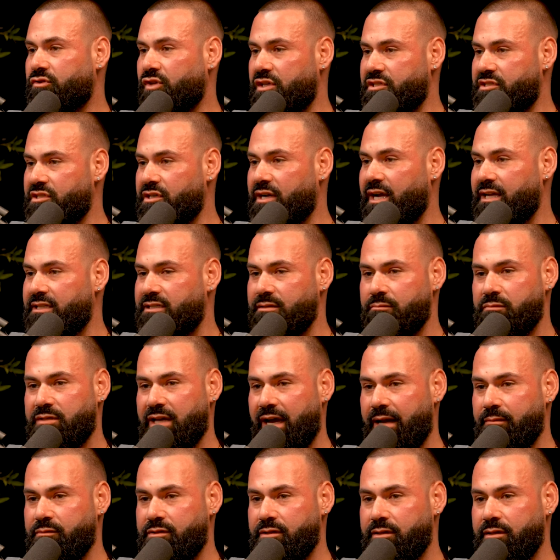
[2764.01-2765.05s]
I still got some
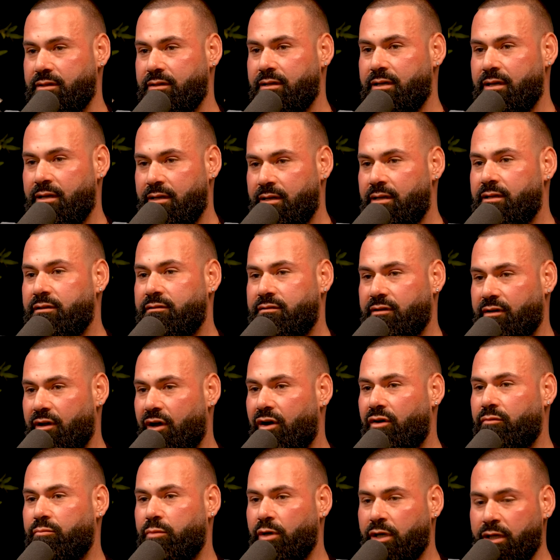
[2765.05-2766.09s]
time to
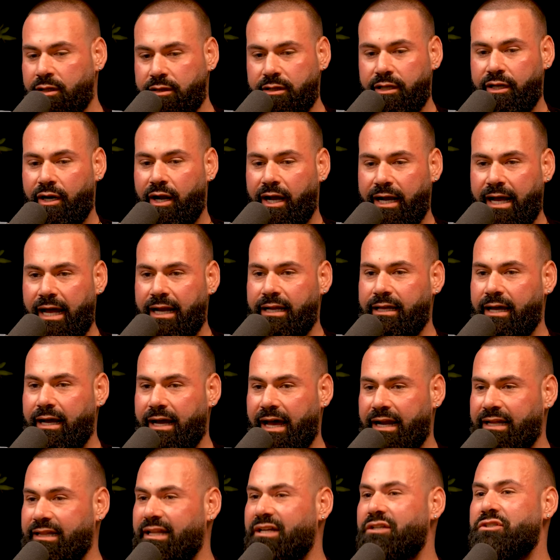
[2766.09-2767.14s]
go, but I
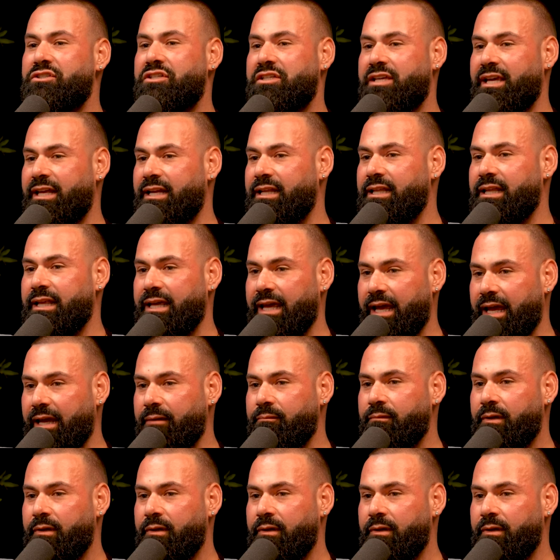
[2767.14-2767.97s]
got a little skin in the game.